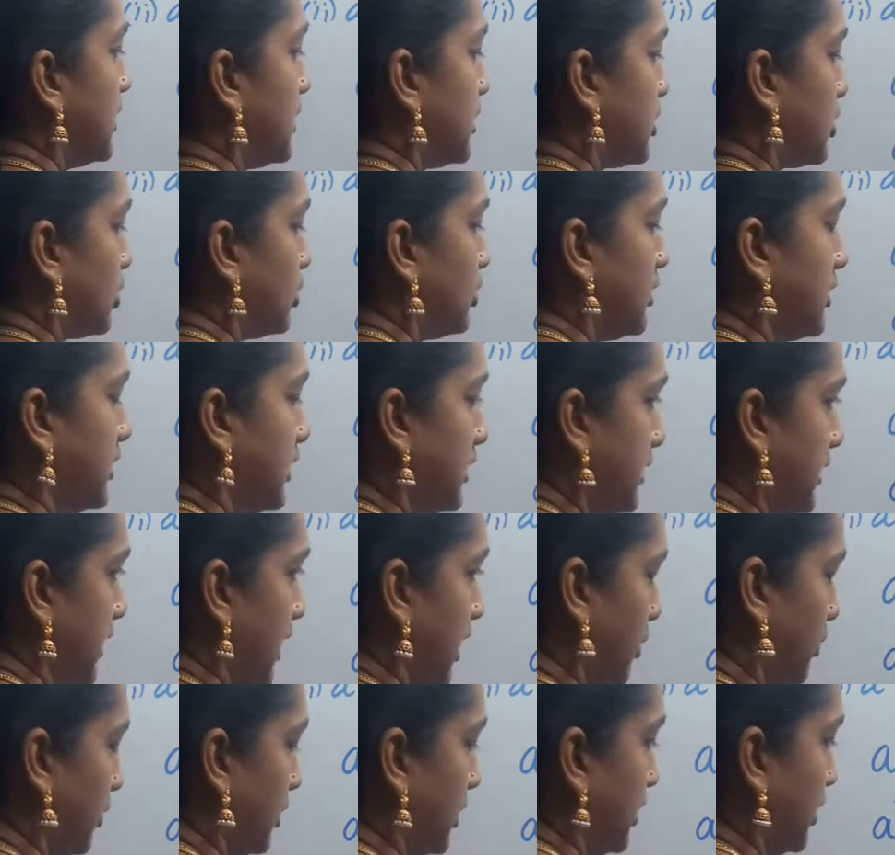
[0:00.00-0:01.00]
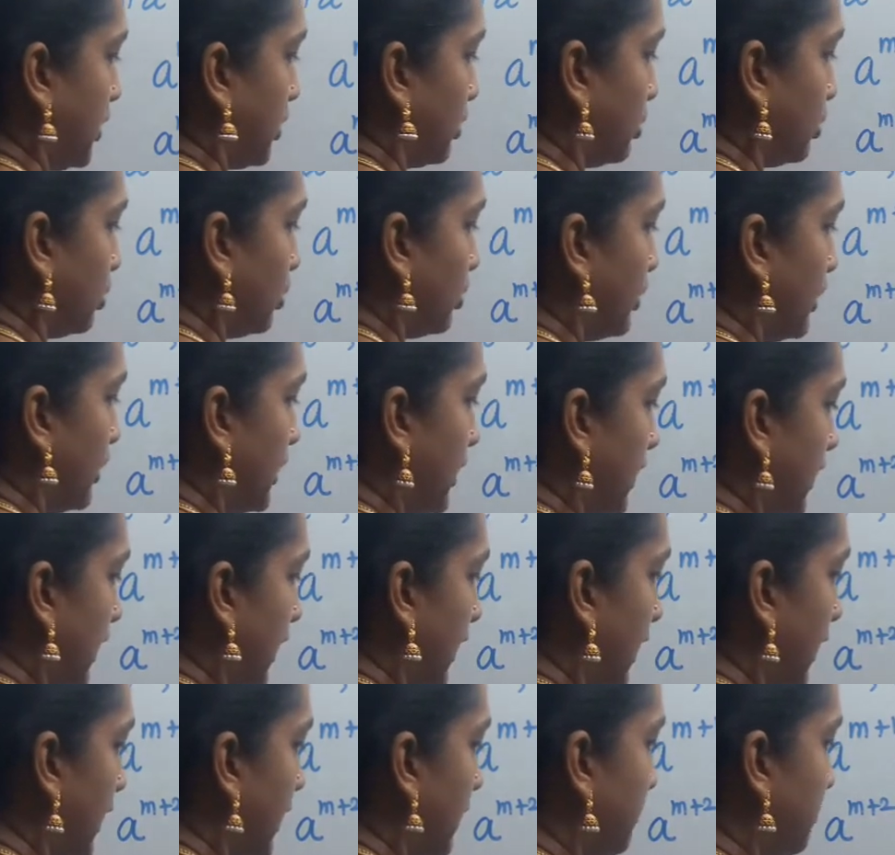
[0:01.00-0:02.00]
So, this is equal to
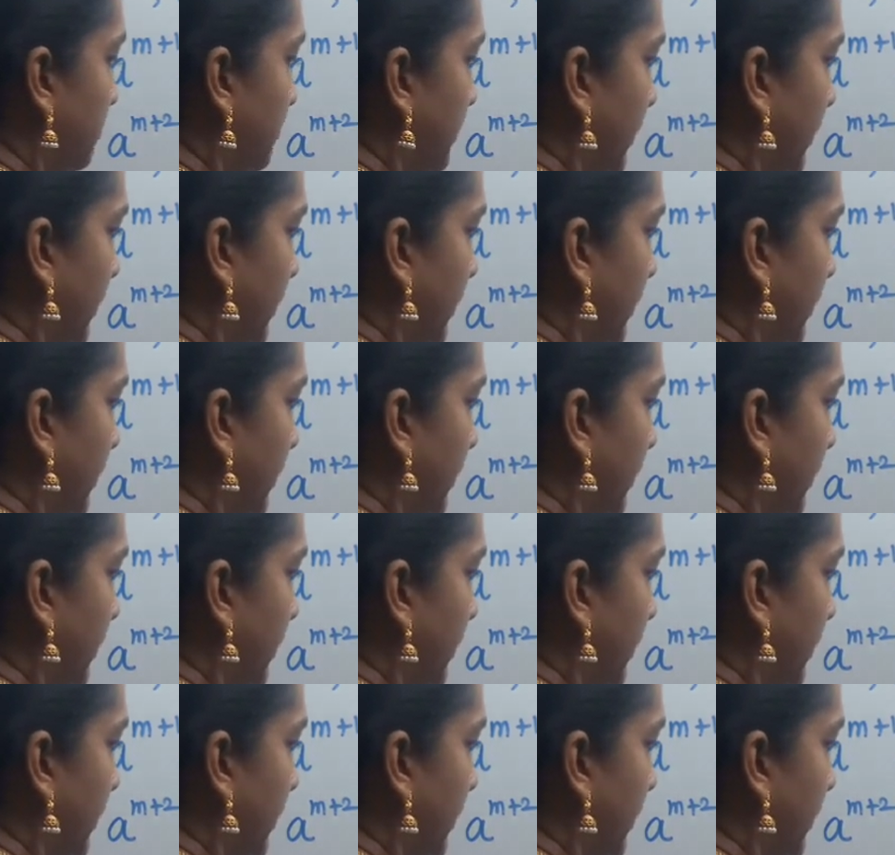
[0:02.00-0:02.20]
a